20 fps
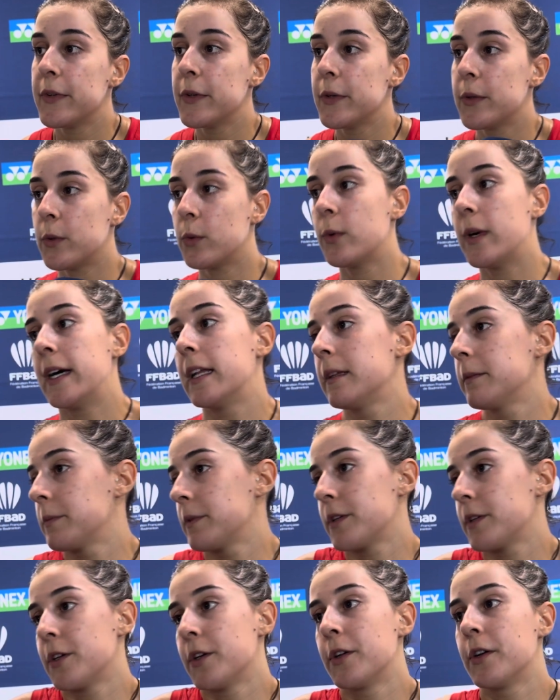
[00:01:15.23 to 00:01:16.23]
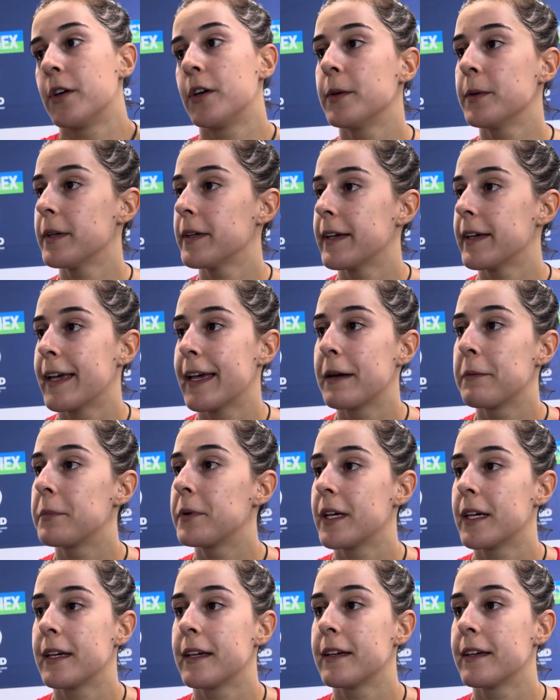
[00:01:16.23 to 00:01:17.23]
Well, you know,
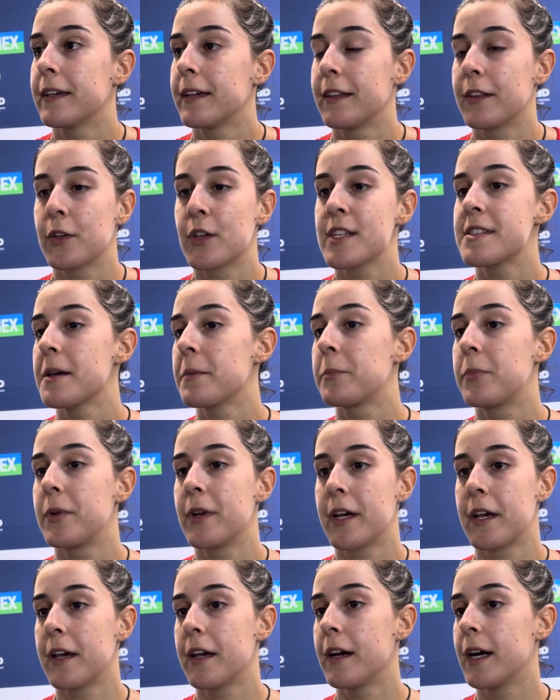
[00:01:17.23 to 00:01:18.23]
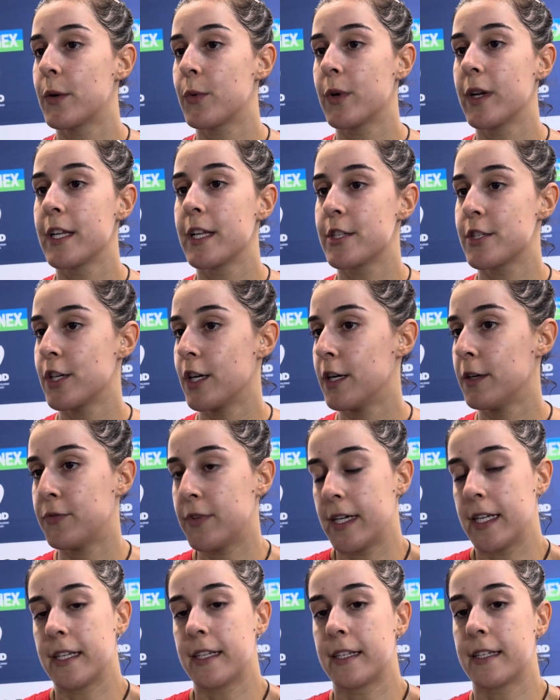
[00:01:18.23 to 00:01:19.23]
every Indonesian player are really tough,
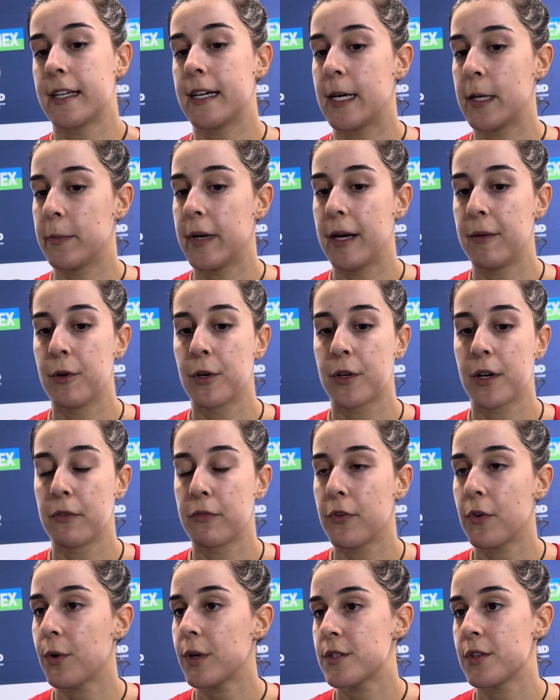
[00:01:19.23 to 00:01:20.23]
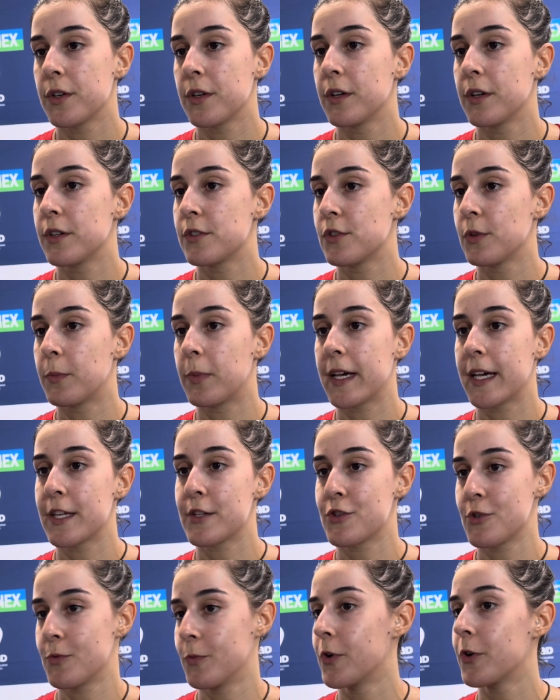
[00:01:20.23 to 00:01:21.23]
and I'm looking forward to play
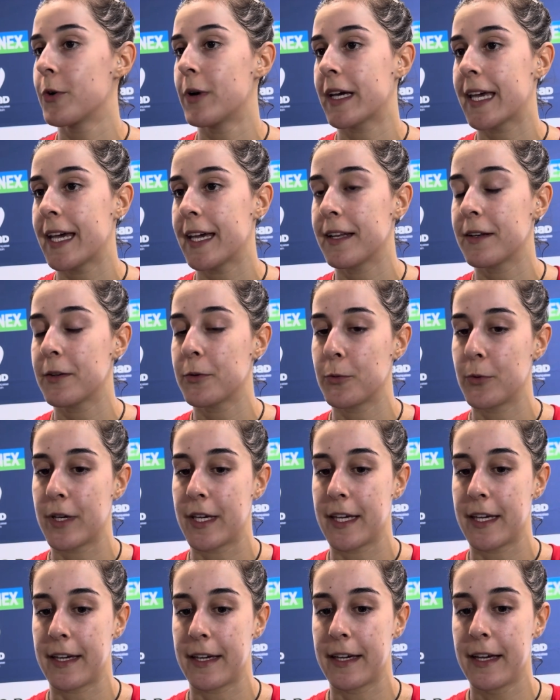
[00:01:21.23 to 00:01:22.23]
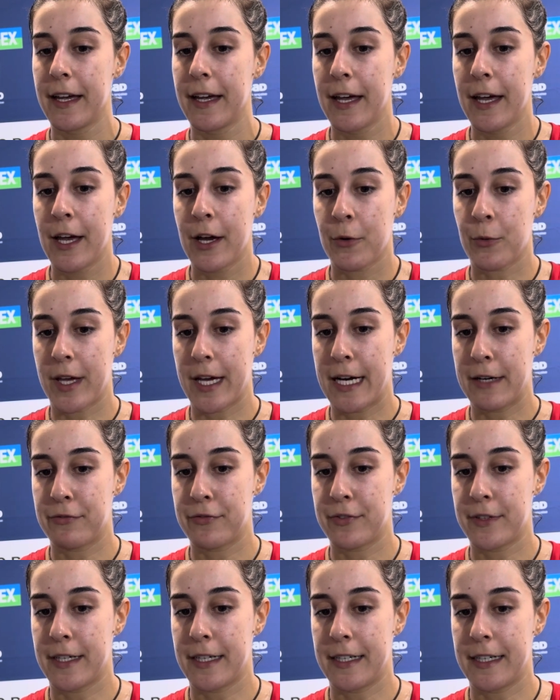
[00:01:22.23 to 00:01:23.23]
tomorrow again. We have
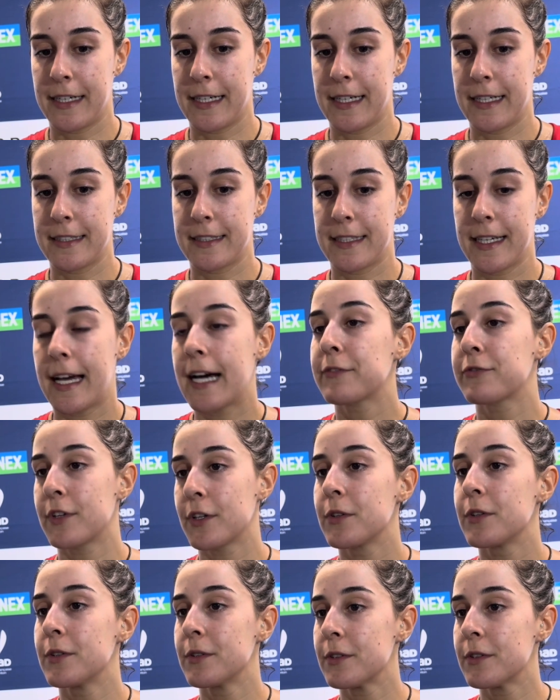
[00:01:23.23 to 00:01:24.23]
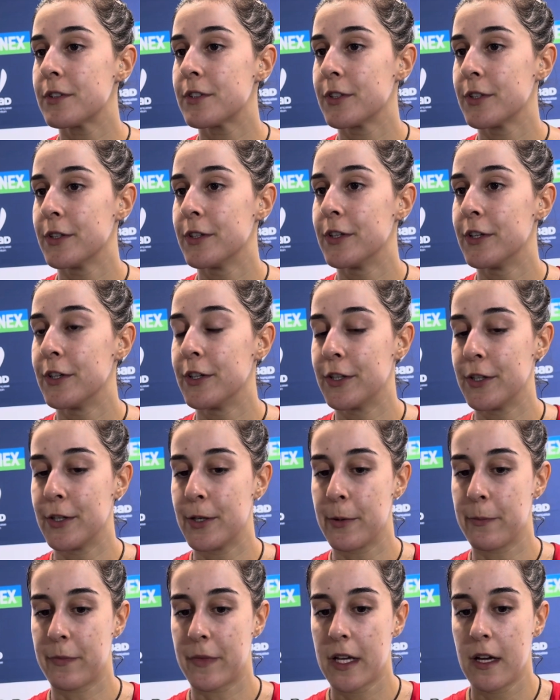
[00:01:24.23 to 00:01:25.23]
the afternoon
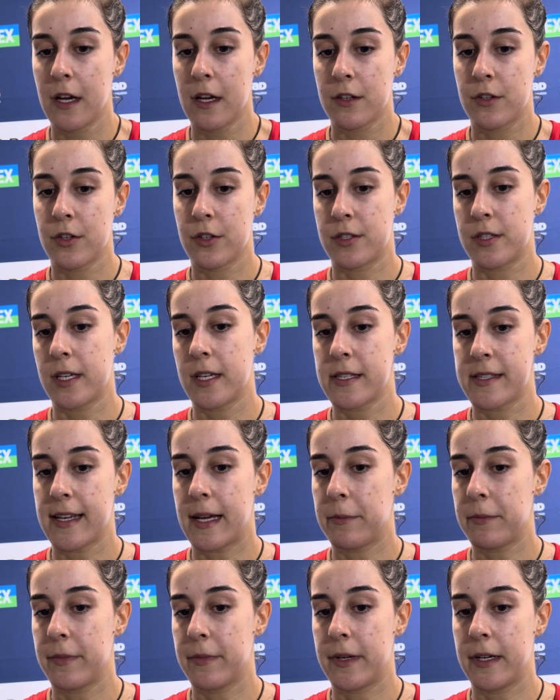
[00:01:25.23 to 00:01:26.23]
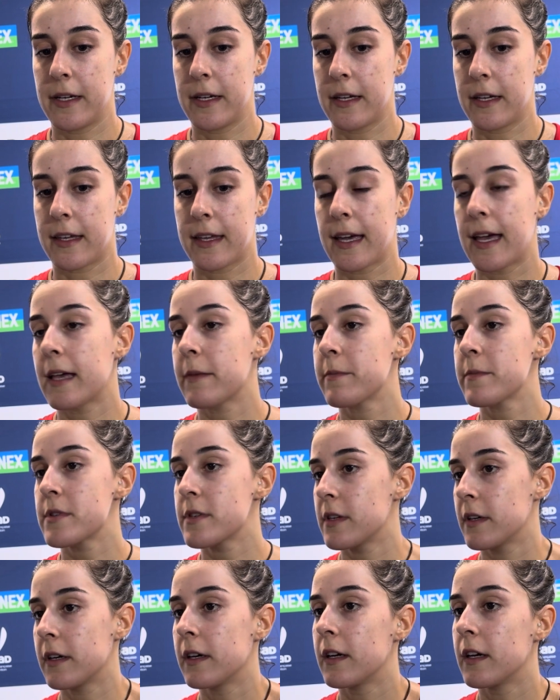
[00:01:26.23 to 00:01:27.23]
to see some games
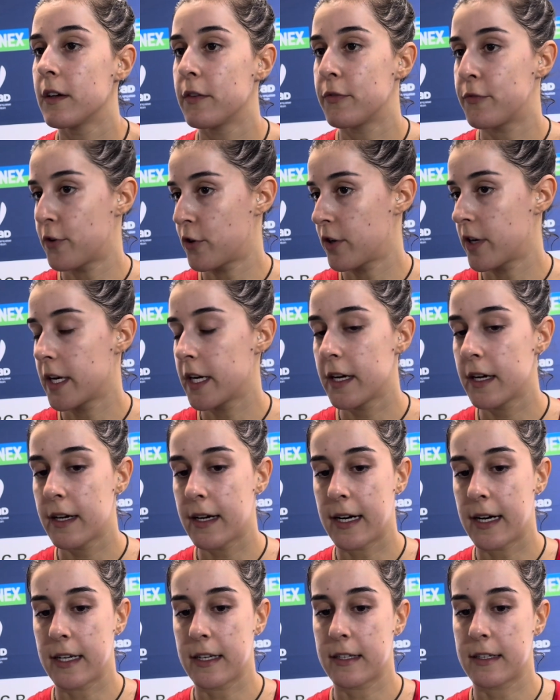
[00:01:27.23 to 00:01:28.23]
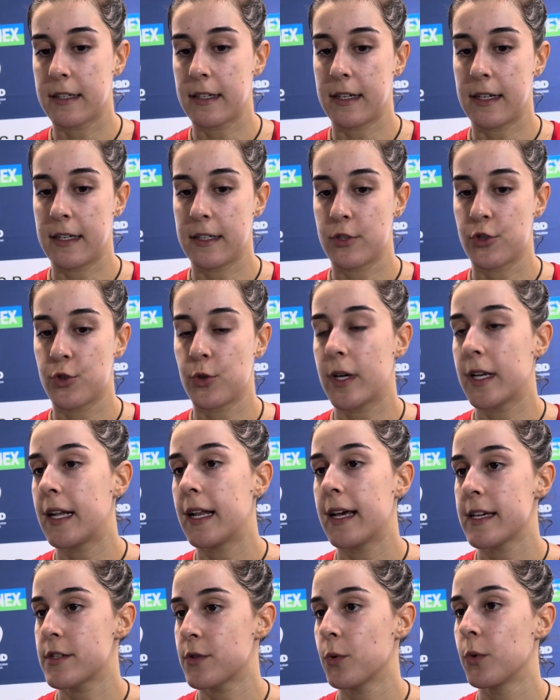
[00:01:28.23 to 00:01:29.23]
from her and to
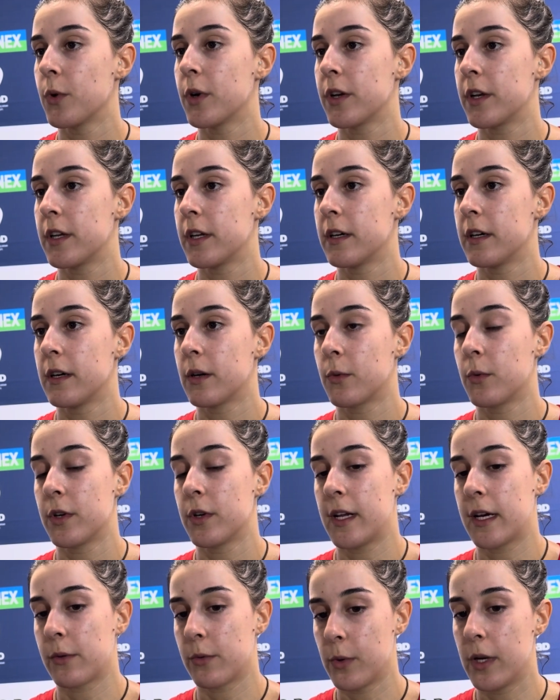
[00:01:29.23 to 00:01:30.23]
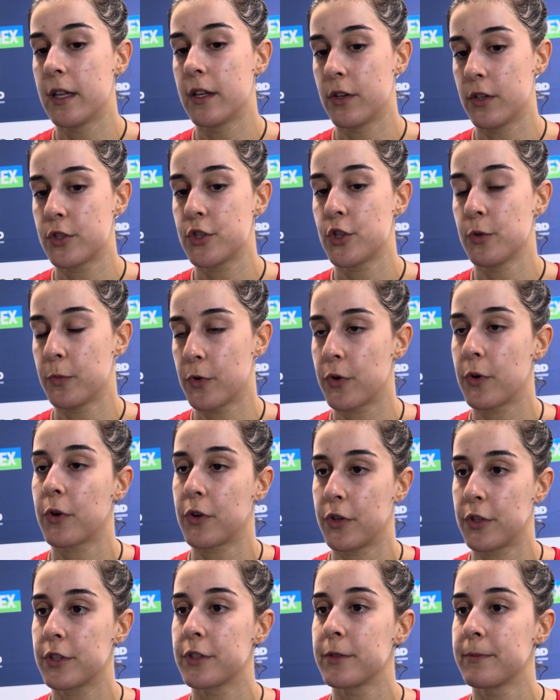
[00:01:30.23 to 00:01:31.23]
analyze what I will do tomorrow on court.